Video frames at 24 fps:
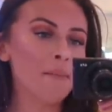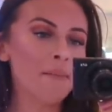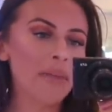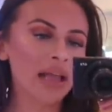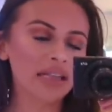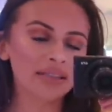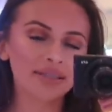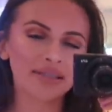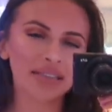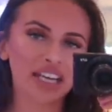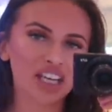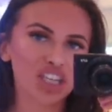
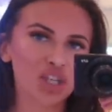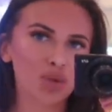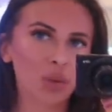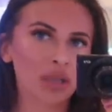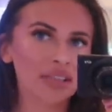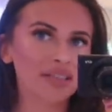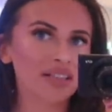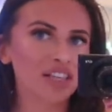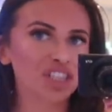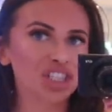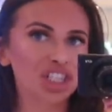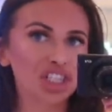Men's section
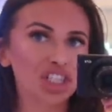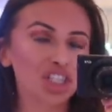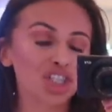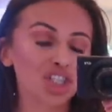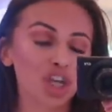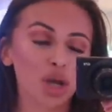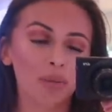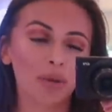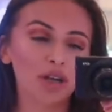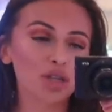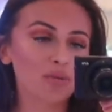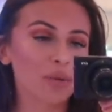ones are just
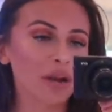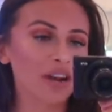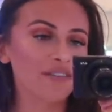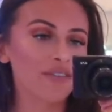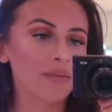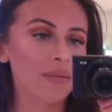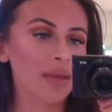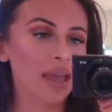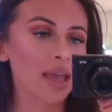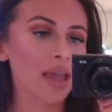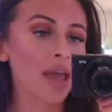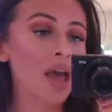so much better
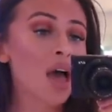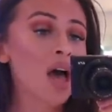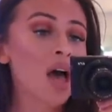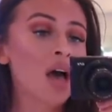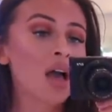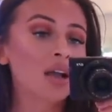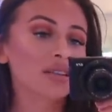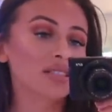for me